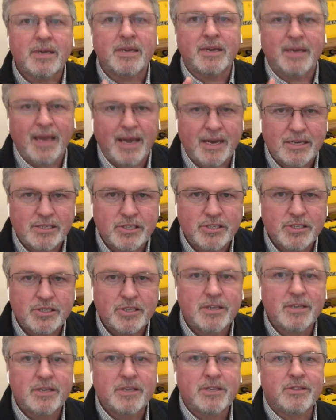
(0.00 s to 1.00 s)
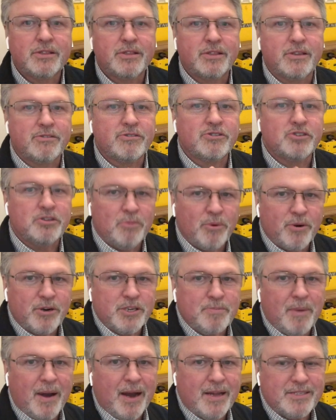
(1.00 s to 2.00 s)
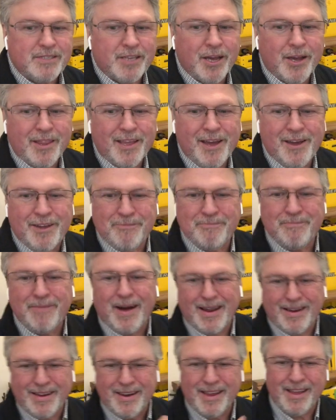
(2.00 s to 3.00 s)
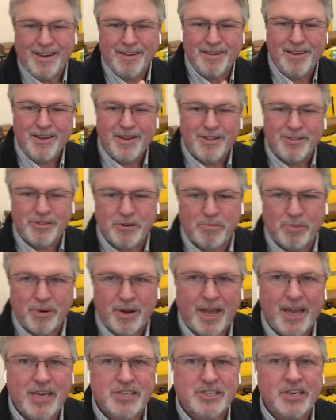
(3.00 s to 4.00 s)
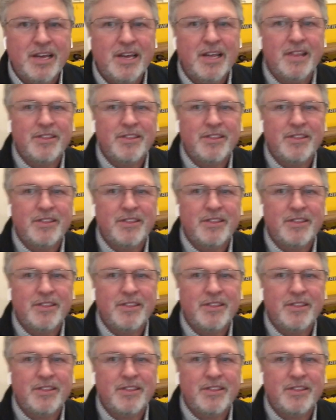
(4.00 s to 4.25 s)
Yes, there's two more spots that might need lubrication.